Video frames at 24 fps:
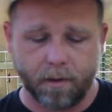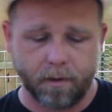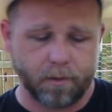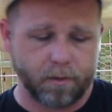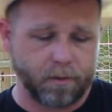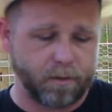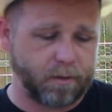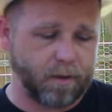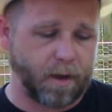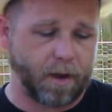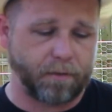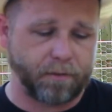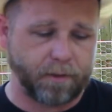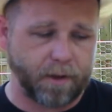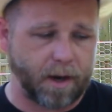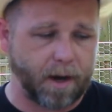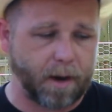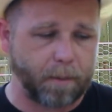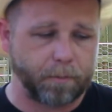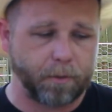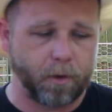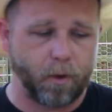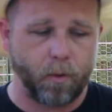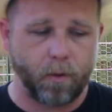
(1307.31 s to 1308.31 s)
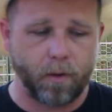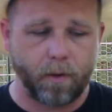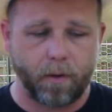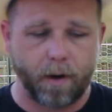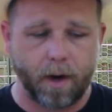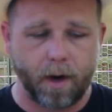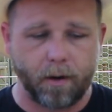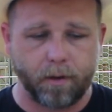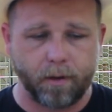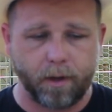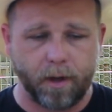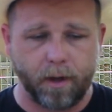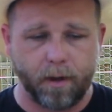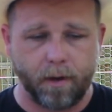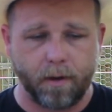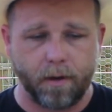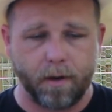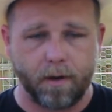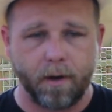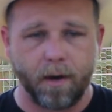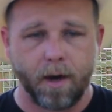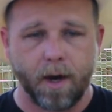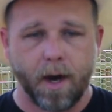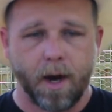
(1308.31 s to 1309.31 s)
stuff that I'm doing around
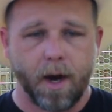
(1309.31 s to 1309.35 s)
here.